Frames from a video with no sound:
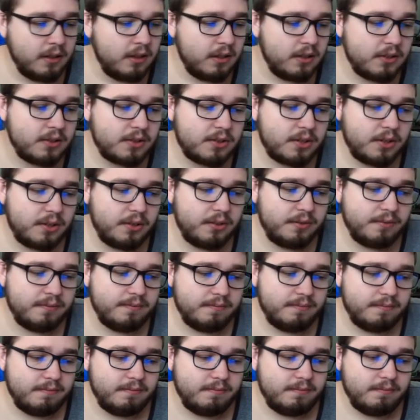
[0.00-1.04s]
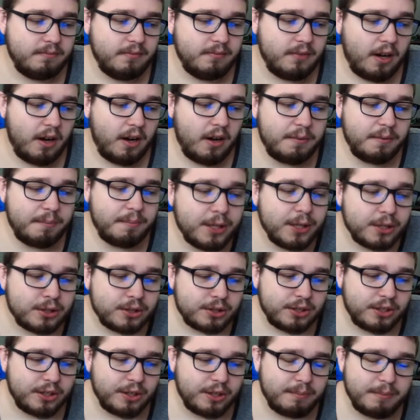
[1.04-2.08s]
So,
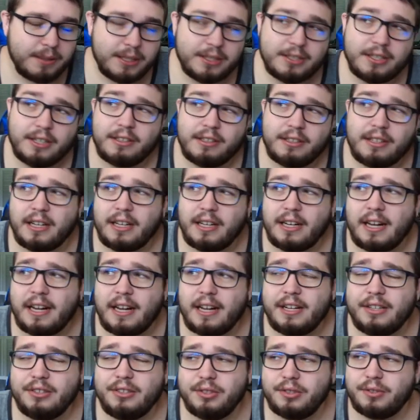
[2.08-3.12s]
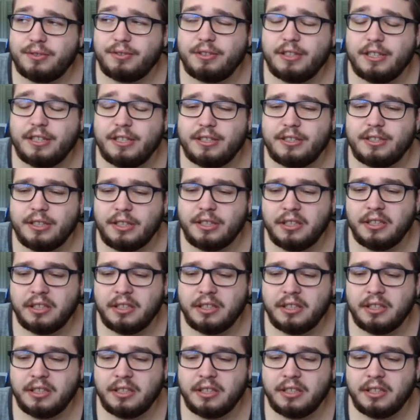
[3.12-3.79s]
automation can be done on Android